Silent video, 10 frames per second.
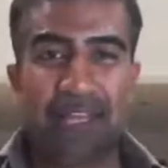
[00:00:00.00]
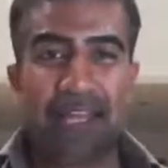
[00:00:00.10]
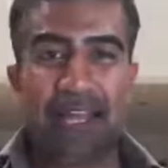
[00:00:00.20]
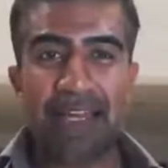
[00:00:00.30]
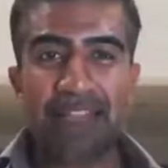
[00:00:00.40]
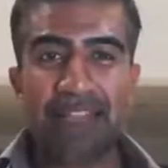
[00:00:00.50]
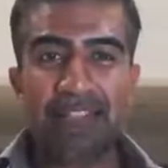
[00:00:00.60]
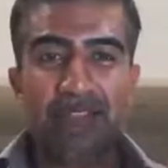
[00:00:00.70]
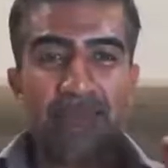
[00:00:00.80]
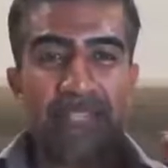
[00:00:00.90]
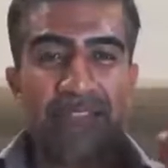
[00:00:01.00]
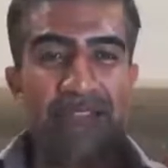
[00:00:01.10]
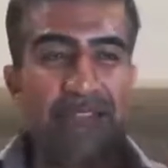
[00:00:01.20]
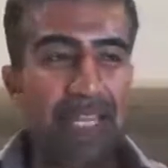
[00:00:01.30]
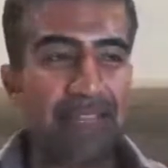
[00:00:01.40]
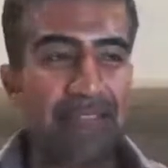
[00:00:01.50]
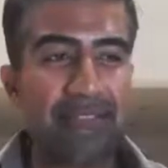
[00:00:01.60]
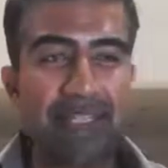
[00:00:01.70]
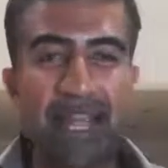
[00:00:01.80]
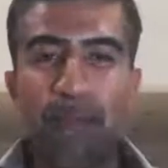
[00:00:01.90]
And it's a sweet tooth
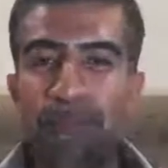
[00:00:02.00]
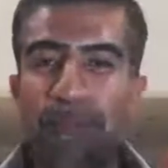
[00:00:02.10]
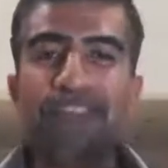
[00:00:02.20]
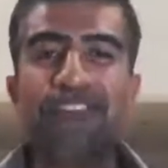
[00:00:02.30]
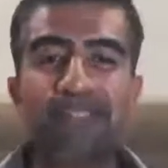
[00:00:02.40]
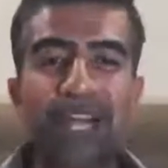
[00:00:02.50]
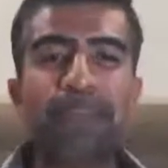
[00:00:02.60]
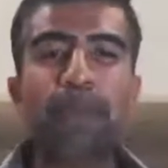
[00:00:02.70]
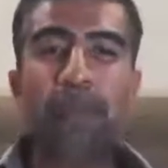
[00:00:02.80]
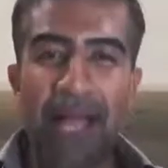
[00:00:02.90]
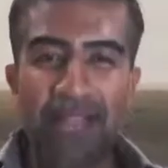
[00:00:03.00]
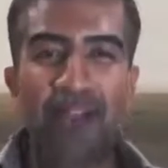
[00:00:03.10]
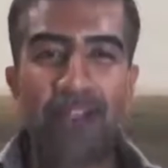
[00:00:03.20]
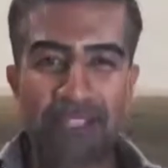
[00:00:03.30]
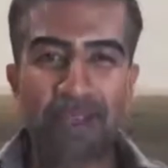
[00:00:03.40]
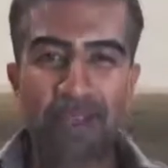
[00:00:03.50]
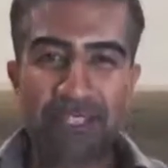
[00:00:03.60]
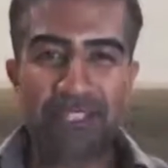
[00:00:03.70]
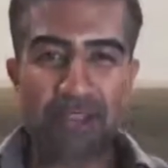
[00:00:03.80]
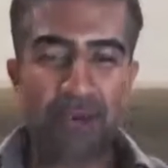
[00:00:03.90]
tendency. Now, putting aside the biological
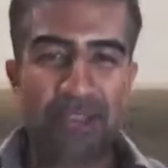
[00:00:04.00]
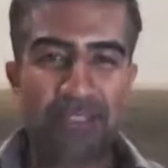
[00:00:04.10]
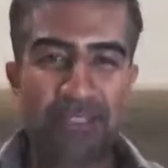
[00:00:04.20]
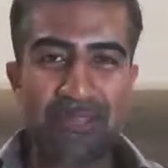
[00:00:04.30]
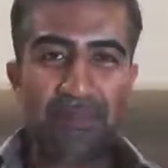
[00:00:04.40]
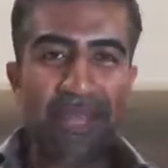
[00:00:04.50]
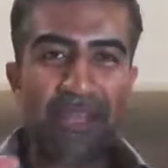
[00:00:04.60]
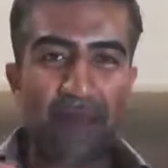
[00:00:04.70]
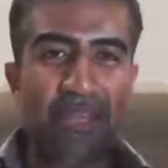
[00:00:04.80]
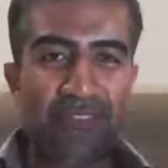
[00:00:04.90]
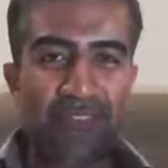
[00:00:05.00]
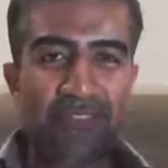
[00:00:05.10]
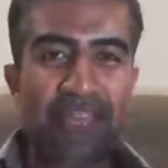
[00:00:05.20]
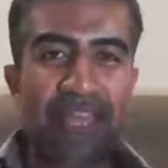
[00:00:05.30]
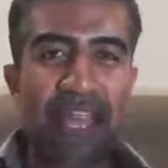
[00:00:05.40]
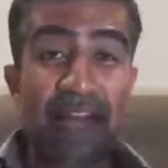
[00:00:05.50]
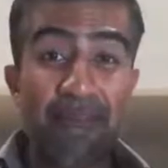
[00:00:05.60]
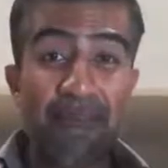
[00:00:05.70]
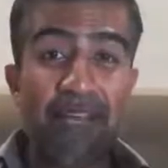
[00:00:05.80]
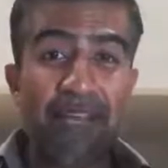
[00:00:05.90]
considerations that make a person
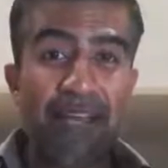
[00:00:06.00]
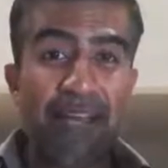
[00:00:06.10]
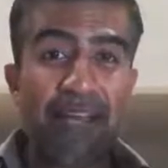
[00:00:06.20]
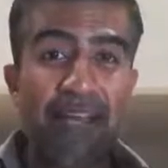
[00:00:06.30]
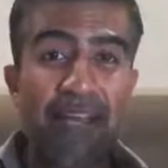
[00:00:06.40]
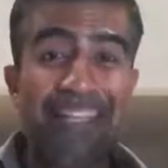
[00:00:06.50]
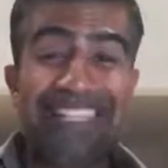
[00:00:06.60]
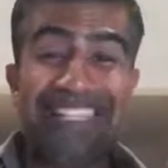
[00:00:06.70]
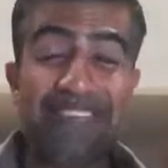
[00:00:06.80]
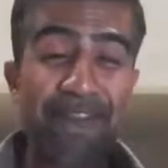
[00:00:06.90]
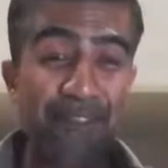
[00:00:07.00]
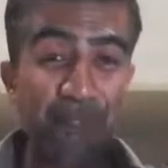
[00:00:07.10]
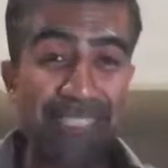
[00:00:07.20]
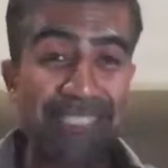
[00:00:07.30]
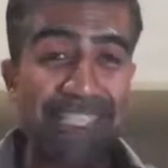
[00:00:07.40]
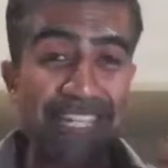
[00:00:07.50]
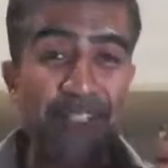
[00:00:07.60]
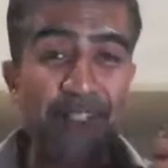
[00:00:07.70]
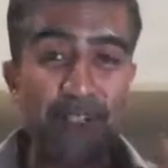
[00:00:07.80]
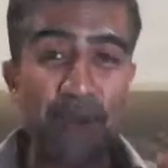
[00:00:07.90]
have difficulty in
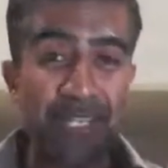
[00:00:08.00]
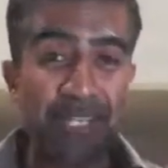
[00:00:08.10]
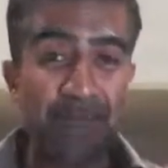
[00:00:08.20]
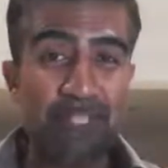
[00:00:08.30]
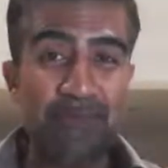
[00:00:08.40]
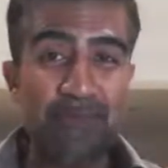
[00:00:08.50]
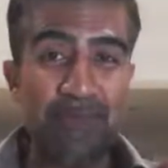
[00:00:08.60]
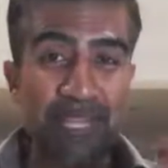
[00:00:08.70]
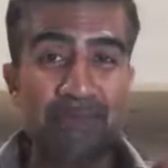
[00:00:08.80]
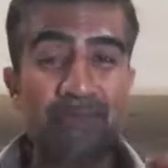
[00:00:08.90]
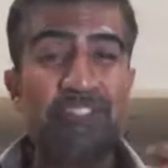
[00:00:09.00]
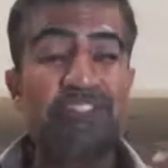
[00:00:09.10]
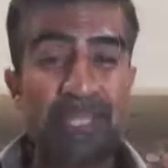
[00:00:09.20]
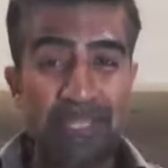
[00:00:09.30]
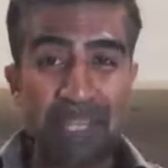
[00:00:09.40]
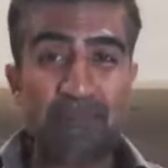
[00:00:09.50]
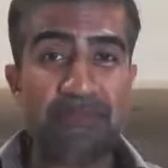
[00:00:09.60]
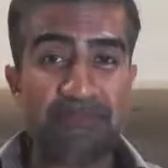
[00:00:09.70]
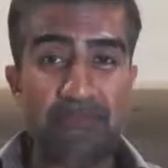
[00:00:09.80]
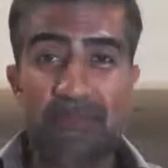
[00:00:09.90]
controlling themselves when it comes to certain types
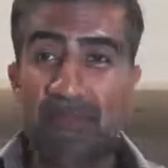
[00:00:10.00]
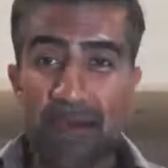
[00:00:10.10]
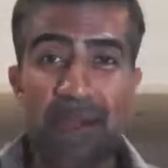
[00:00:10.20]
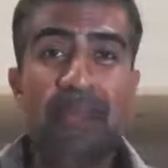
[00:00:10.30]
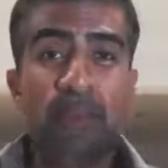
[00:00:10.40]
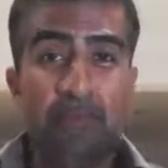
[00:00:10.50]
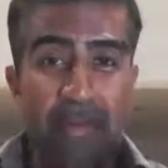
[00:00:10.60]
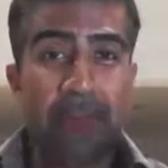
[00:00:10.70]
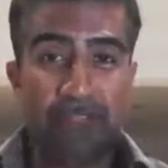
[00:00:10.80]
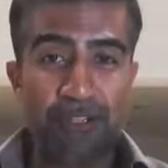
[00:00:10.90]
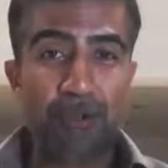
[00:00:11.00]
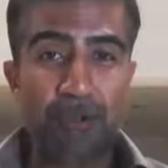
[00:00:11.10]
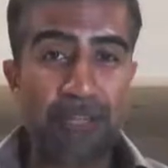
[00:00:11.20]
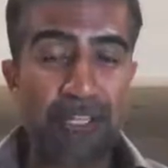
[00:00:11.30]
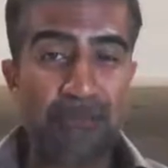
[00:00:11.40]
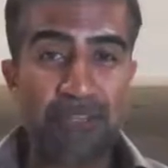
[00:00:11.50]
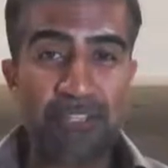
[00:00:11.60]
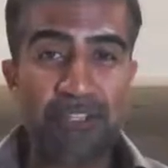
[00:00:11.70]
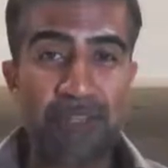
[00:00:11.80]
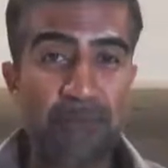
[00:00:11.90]
of food, and there are biological
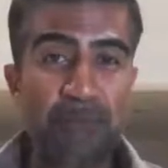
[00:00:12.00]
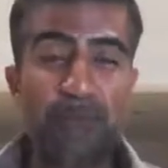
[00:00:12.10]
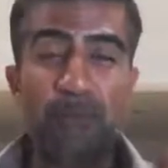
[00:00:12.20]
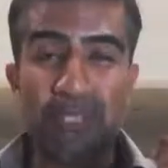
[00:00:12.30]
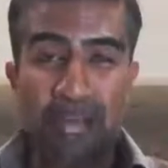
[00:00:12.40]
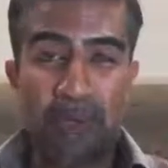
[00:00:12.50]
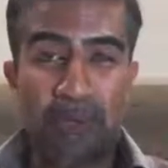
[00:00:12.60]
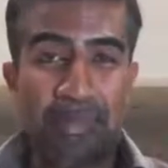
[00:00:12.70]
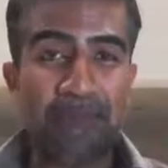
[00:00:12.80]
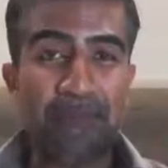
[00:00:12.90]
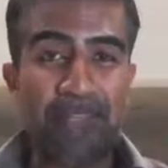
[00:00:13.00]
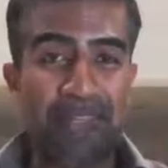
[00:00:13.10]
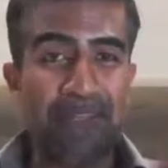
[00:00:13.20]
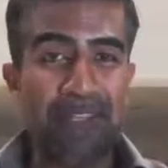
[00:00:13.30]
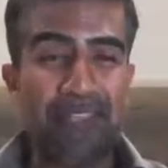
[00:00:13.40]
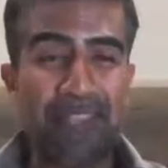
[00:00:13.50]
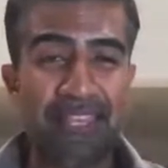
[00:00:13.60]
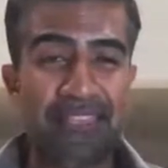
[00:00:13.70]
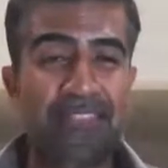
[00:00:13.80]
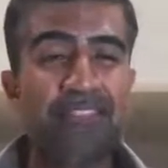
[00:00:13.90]
predispositions. People who are diabetic may have certain
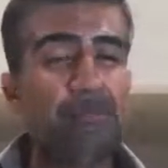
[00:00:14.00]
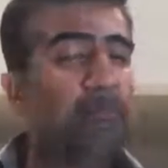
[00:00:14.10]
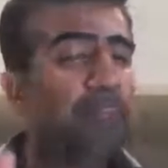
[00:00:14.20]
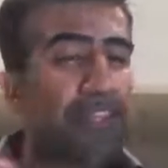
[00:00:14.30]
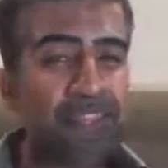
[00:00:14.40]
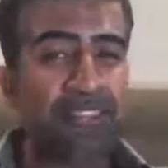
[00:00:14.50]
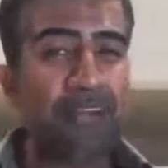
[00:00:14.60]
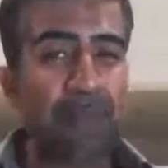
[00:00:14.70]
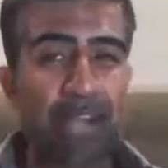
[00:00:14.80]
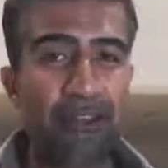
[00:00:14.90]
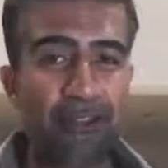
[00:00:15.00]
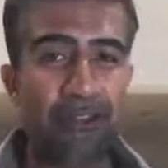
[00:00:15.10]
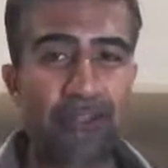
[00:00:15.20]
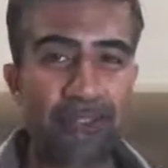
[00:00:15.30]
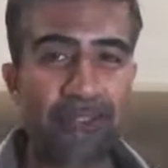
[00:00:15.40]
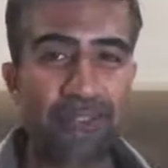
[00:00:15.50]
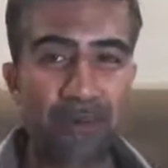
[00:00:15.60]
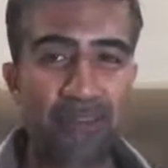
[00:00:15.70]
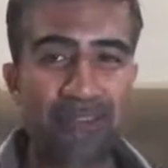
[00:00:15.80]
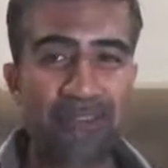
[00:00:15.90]
things. So putting aside biological
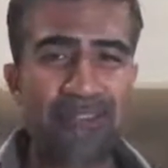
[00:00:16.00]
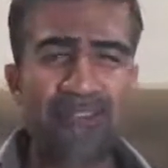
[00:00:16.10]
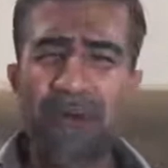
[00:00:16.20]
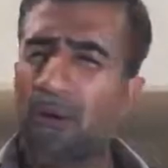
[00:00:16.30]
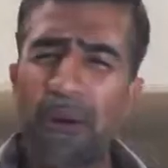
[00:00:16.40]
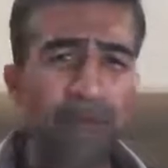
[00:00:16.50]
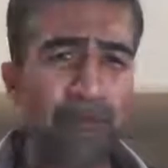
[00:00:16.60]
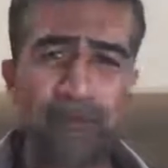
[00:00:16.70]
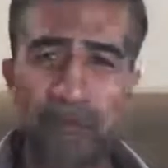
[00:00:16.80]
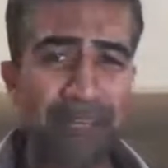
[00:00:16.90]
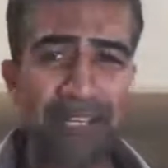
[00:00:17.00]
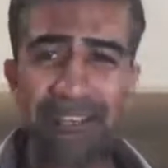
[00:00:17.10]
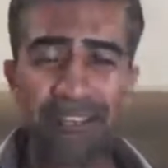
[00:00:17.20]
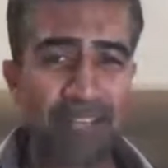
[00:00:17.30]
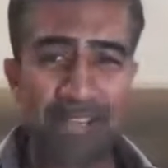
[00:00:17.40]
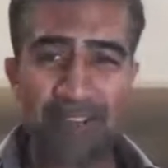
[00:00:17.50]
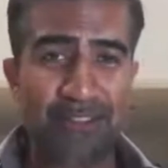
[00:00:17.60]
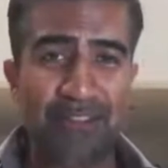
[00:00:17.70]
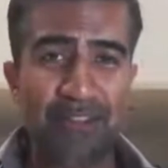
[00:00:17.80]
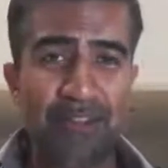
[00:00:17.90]
considerations, why do people eat this kind of
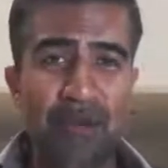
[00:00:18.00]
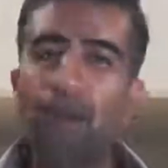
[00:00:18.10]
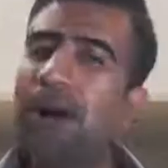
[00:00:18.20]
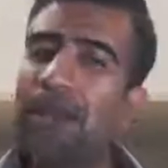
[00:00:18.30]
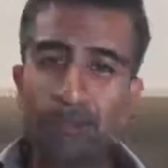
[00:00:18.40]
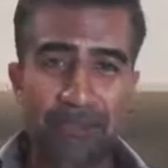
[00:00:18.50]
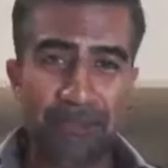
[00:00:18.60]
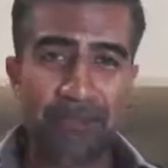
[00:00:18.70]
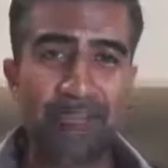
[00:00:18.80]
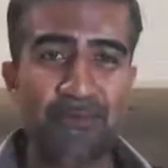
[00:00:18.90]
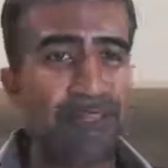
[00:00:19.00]
stuff? Why do we do this?